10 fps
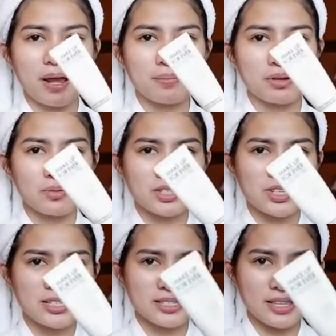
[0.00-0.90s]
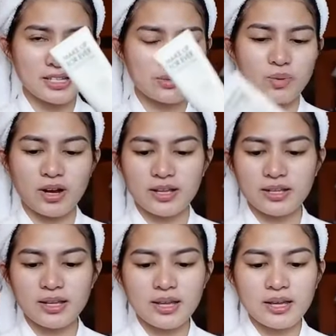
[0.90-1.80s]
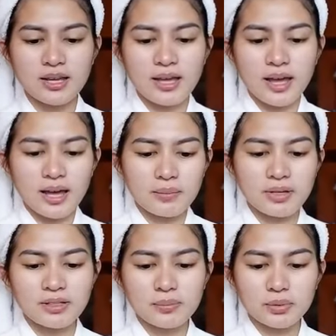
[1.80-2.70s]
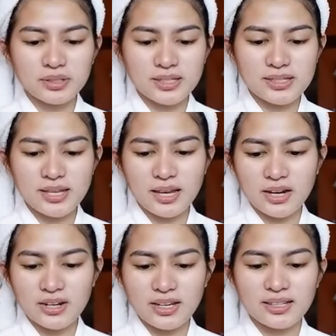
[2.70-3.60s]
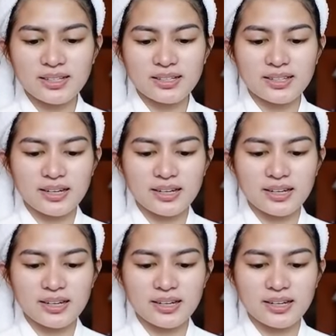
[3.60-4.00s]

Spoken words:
Primer, which is this one. I'm gonna put it sa area na